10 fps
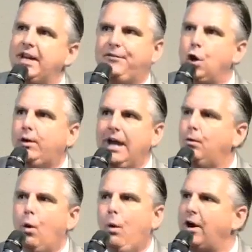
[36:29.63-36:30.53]
If you get
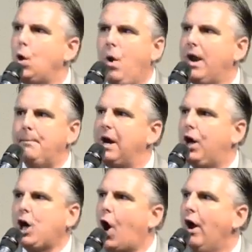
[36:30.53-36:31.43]
to where you want a
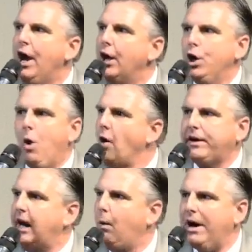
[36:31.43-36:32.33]
miracle, you won't
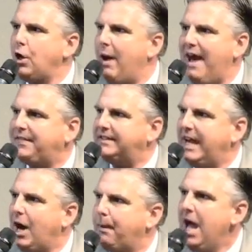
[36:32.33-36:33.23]
care where you have to
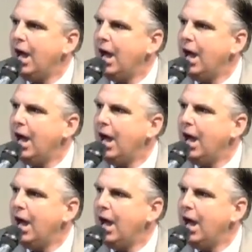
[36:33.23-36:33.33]
dip.